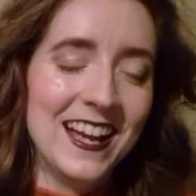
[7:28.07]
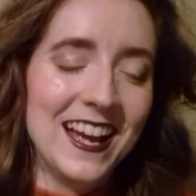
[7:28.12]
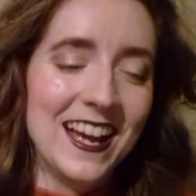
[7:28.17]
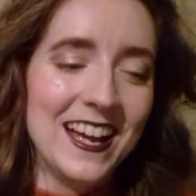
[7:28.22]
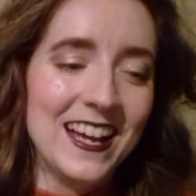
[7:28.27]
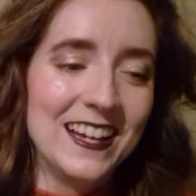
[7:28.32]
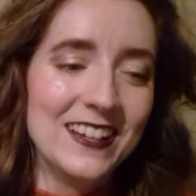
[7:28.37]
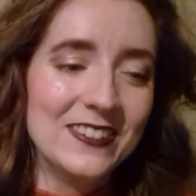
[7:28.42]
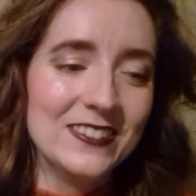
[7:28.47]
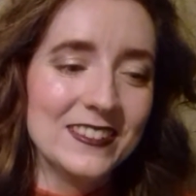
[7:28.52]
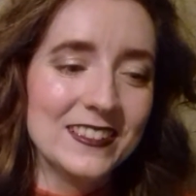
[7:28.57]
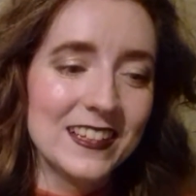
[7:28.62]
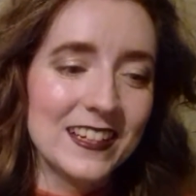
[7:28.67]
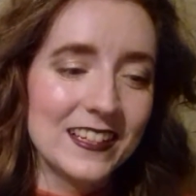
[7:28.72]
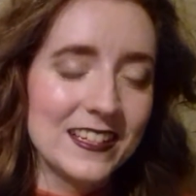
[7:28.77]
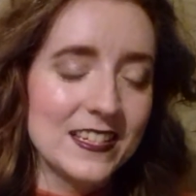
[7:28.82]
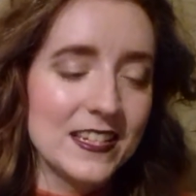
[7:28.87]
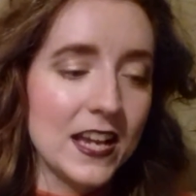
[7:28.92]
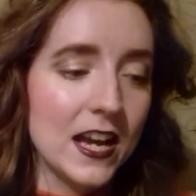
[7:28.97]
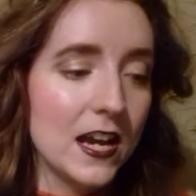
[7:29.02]

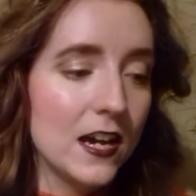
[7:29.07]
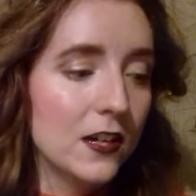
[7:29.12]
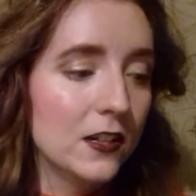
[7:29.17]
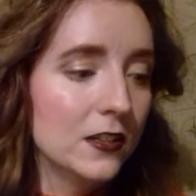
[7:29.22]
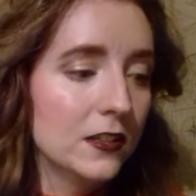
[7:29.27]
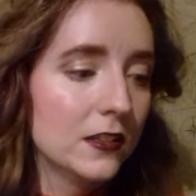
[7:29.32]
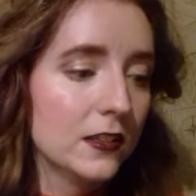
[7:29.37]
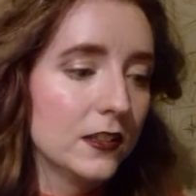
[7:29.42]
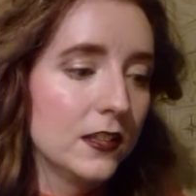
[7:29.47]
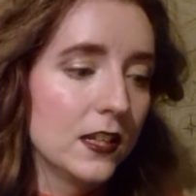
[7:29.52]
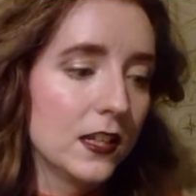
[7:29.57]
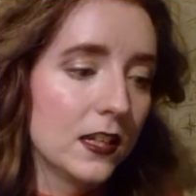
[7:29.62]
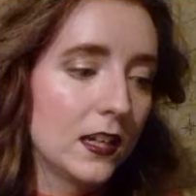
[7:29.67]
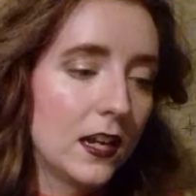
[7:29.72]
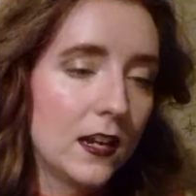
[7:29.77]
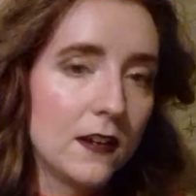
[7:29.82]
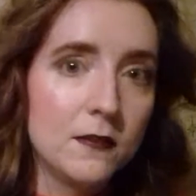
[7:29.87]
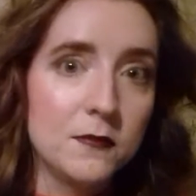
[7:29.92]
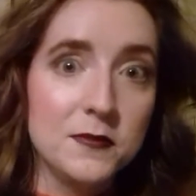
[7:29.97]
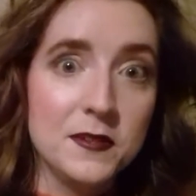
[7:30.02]
And yeah,
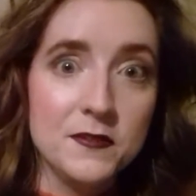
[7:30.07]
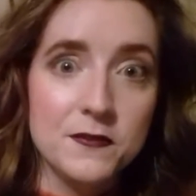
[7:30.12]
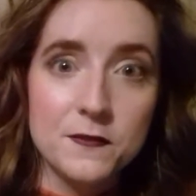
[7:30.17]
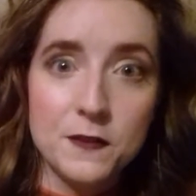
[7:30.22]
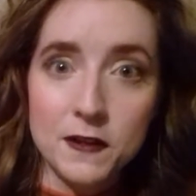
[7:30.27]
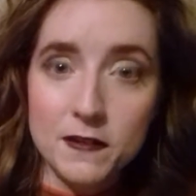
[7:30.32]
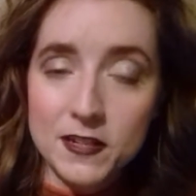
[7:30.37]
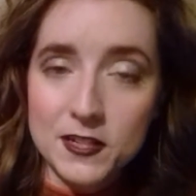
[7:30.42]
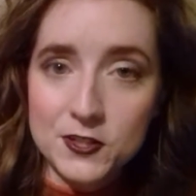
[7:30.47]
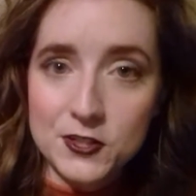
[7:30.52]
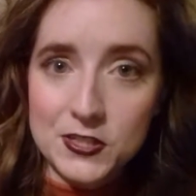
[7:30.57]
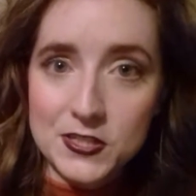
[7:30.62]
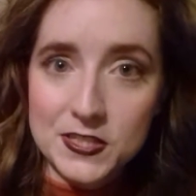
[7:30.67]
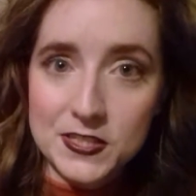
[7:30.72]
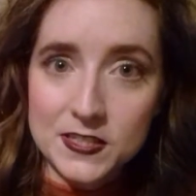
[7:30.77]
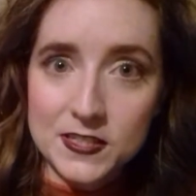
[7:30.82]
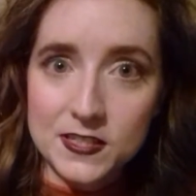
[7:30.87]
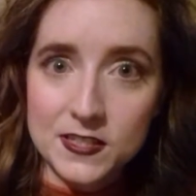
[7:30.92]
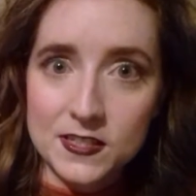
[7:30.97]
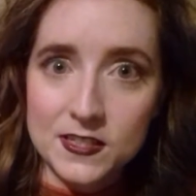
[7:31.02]
I'll be very
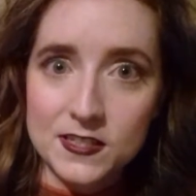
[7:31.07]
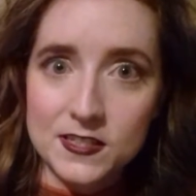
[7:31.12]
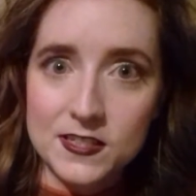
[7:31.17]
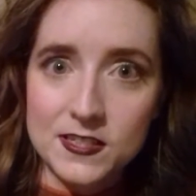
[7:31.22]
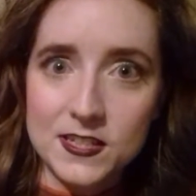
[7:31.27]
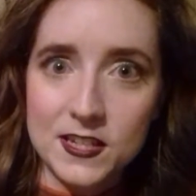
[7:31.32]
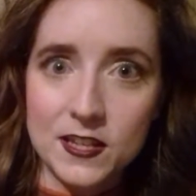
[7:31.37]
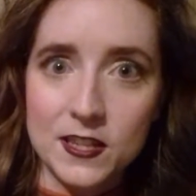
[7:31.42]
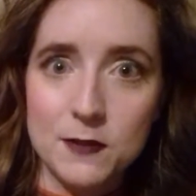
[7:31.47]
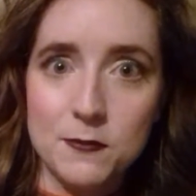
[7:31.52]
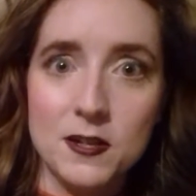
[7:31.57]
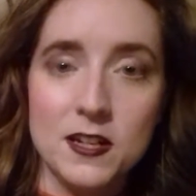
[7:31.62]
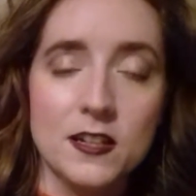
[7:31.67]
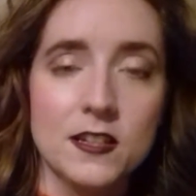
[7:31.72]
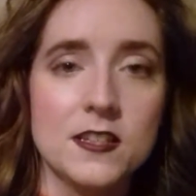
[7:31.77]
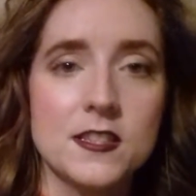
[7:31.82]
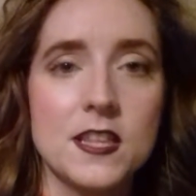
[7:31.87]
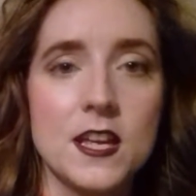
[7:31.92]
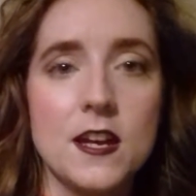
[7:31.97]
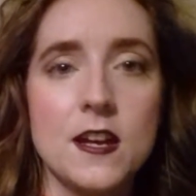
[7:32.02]
interested to see how they work,
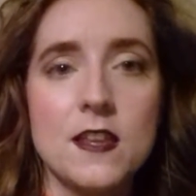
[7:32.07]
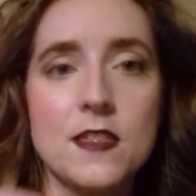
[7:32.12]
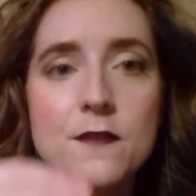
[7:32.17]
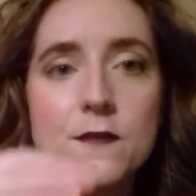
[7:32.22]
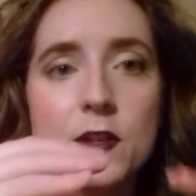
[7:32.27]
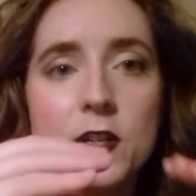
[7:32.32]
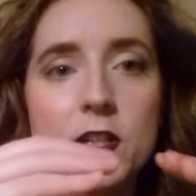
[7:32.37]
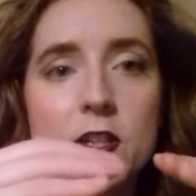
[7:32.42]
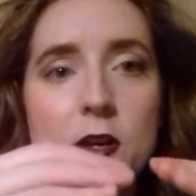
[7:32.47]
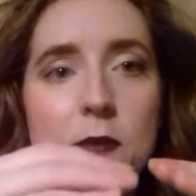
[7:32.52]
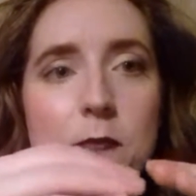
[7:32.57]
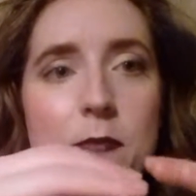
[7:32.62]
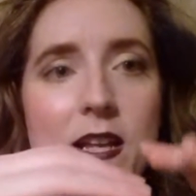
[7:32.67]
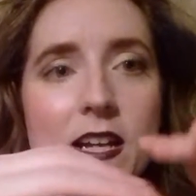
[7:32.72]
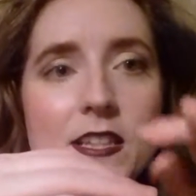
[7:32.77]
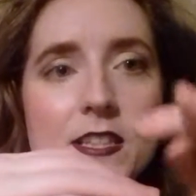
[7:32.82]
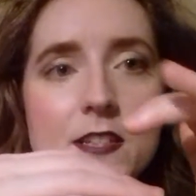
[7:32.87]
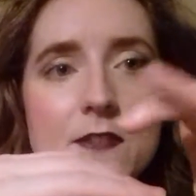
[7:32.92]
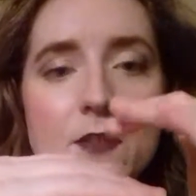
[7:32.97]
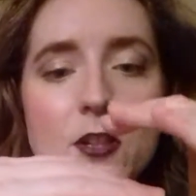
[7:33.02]
because they're very
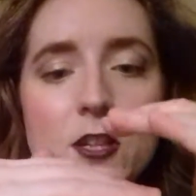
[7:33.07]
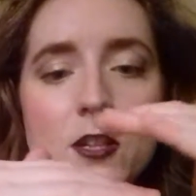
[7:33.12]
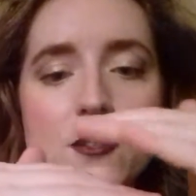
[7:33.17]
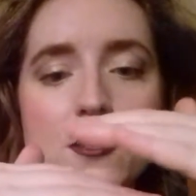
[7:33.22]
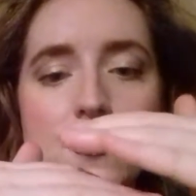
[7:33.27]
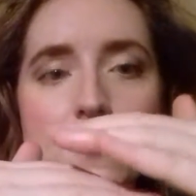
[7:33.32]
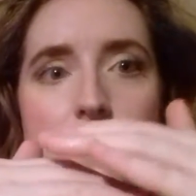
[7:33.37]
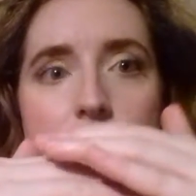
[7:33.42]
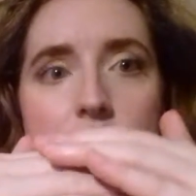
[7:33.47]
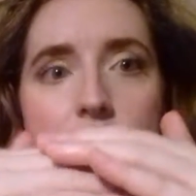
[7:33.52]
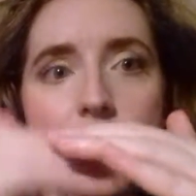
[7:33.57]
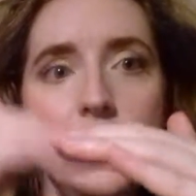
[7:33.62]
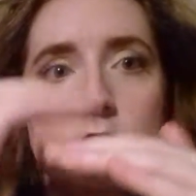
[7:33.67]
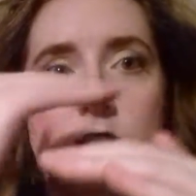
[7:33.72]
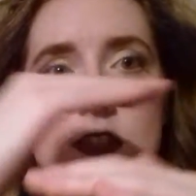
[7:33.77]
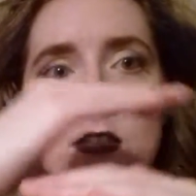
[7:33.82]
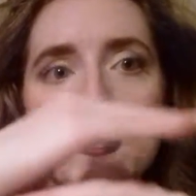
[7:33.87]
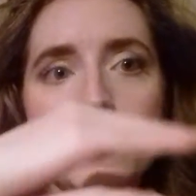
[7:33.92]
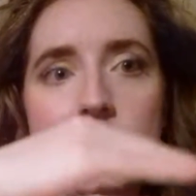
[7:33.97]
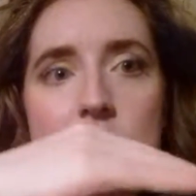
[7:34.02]
complex. They've got lots of
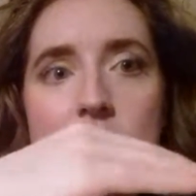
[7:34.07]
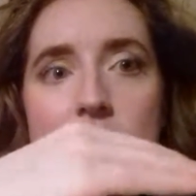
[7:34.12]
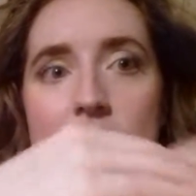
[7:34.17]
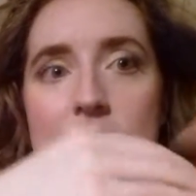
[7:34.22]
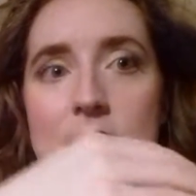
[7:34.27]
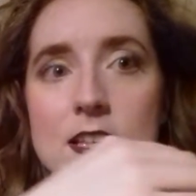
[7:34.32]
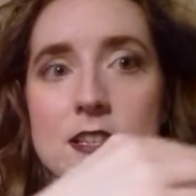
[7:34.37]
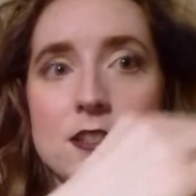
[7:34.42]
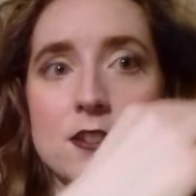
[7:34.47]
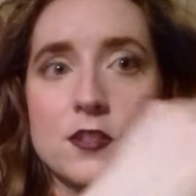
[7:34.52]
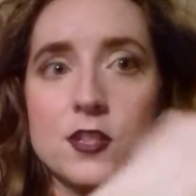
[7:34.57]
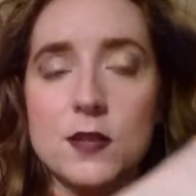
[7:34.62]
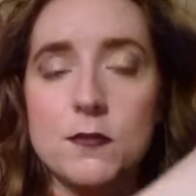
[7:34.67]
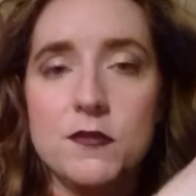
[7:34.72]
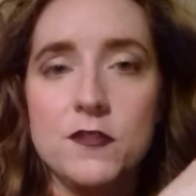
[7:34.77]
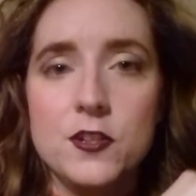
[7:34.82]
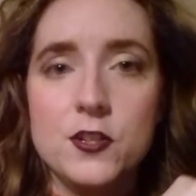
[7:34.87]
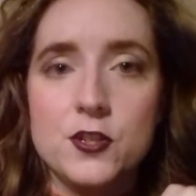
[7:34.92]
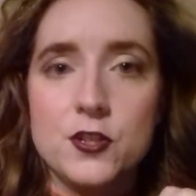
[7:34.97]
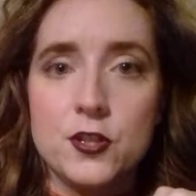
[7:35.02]
sort of layers on top
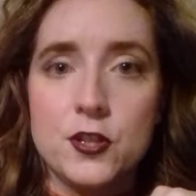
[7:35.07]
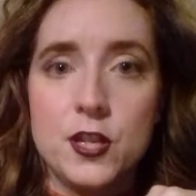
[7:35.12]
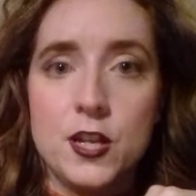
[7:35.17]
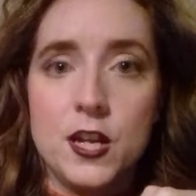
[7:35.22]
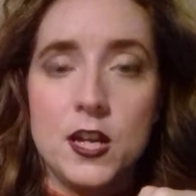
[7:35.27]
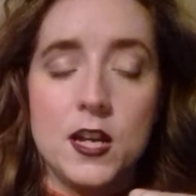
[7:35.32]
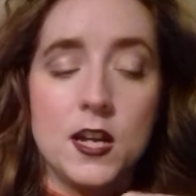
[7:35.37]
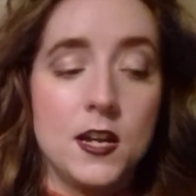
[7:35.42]
of each other.